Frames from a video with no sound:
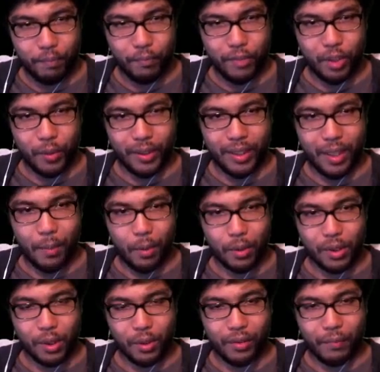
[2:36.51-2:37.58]
So we can get more
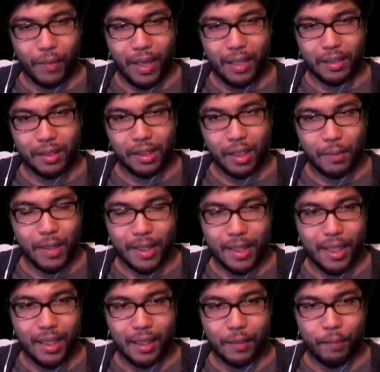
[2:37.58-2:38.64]
Soul of Mights. I'm not
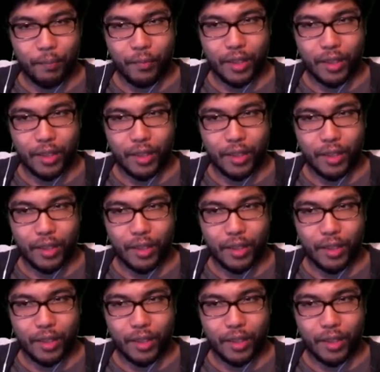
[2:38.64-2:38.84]
kidding.